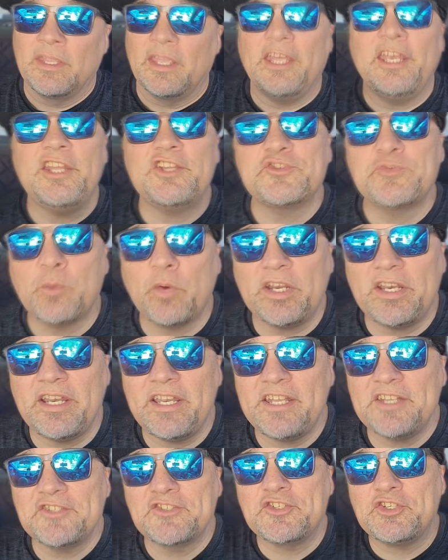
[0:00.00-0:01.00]
It is what it
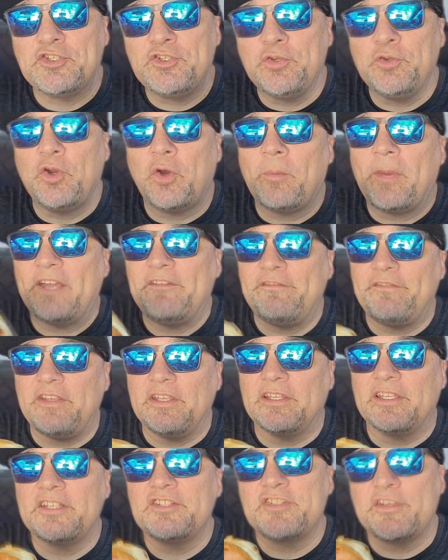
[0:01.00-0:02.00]
is. You know my
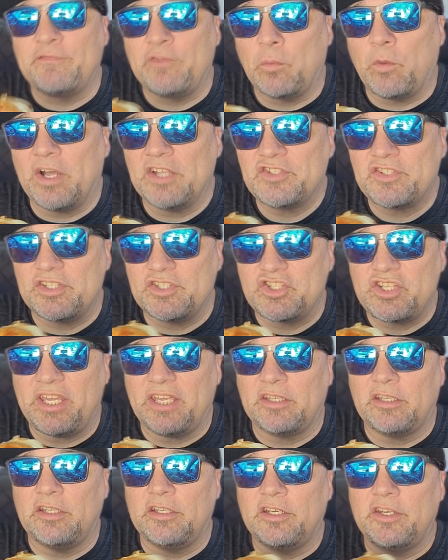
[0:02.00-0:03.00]
feelings if you watch the
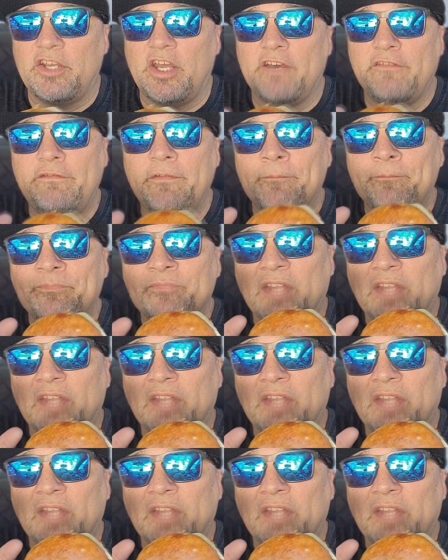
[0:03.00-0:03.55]
channel enough